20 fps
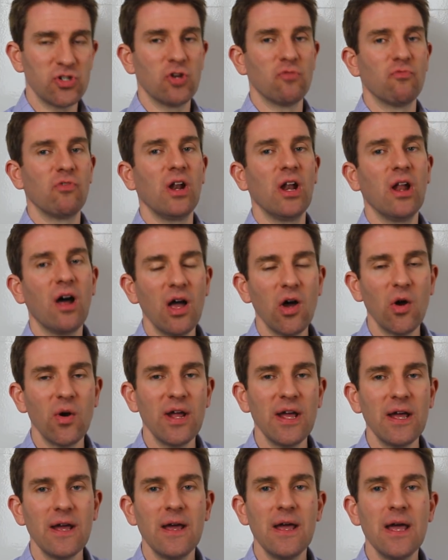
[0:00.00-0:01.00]
You don't rely on
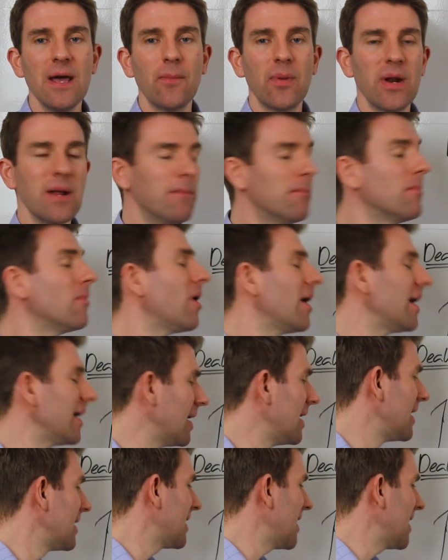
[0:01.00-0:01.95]
it, but it might